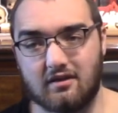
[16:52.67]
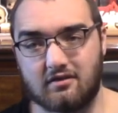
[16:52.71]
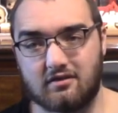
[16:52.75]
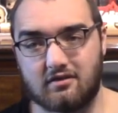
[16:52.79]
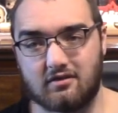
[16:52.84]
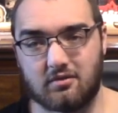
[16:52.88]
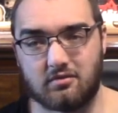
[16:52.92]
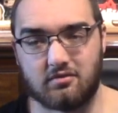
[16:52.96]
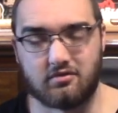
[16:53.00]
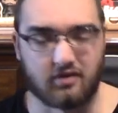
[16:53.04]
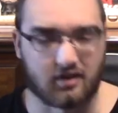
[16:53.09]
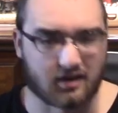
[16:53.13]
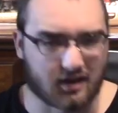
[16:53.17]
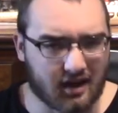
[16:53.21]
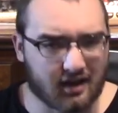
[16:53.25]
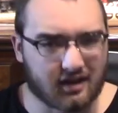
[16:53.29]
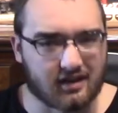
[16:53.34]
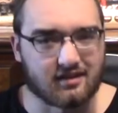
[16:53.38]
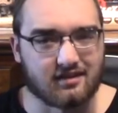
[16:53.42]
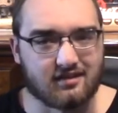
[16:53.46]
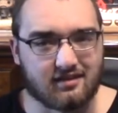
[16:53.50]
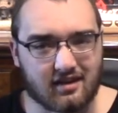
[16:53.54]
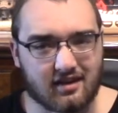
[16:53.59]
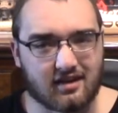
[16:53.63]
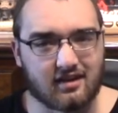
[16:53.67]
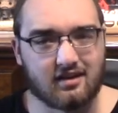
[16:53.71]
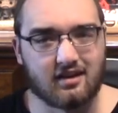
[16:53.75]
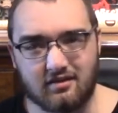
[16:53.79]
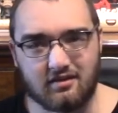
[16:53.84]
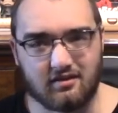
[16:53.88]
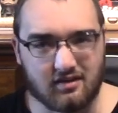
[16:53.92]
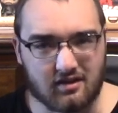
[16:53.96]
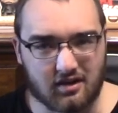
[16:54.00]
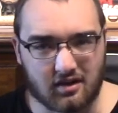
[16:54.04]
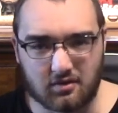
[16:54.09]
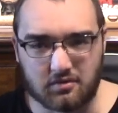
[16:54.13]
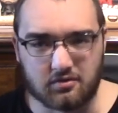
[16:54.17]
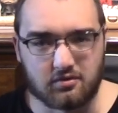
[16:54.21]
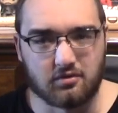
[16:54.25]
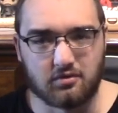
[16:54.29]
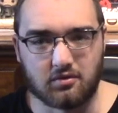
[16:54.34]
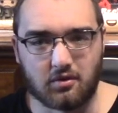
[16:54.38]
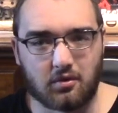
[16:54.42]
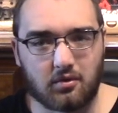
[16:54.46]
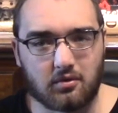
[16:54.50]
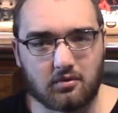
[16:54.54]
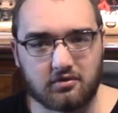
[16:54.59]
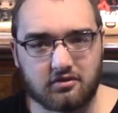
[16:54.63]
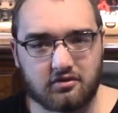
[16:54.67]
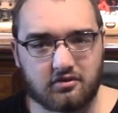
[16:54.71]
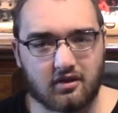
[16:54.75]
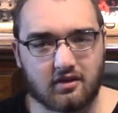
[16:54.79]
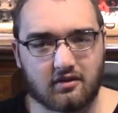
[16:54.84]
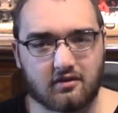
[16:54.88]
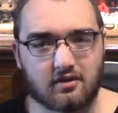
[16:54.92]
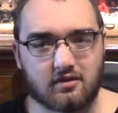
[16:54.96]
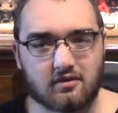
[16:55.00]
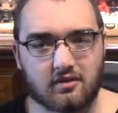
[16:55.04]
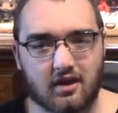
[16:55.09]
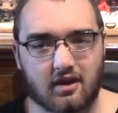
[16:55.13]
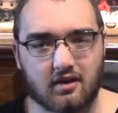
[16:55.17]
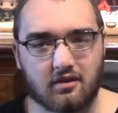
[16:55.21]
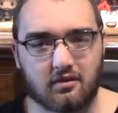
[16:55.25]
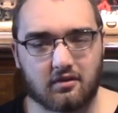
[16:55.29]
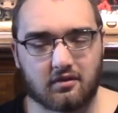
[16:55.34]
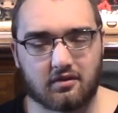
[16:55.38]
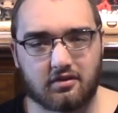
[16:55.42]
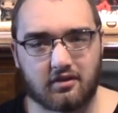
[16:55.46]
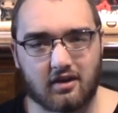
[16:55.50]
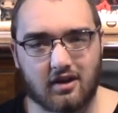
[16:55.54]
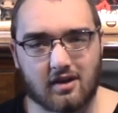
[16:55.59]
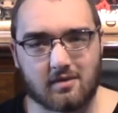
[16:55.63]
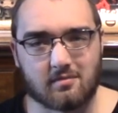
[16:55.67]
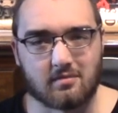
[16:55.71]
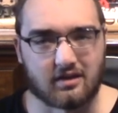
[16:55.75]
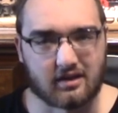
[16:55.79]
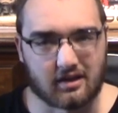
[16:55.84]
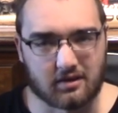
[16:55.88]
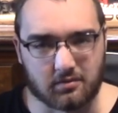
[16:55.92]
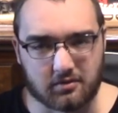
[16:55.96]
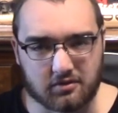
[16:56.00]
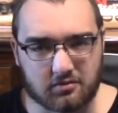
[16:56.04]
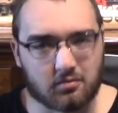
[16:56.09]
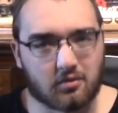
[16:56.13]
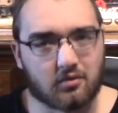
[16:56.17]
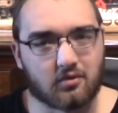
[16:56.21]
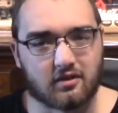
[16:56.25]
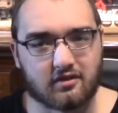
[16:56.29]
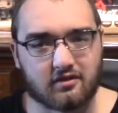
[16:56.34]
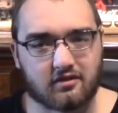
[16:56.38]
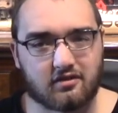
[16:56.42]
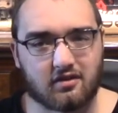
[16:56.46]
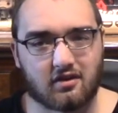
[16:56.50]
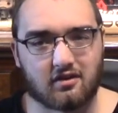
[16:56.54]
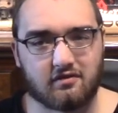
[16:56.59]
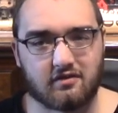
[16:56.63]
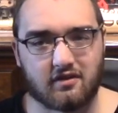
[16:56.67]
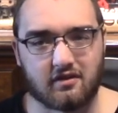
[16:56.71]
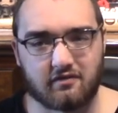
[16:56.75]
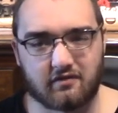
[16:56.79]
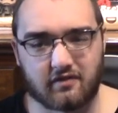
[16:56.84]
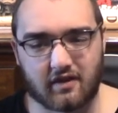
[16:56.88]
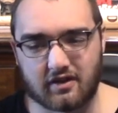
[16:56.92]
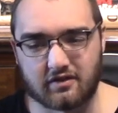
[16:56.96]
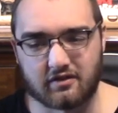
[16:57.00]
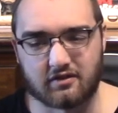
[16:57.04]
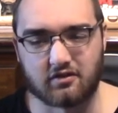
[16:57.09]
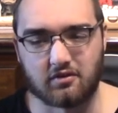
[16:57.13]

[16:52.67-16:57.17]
So she kind of did, you know, do the whole serial killer thing, but it was more in self-defense.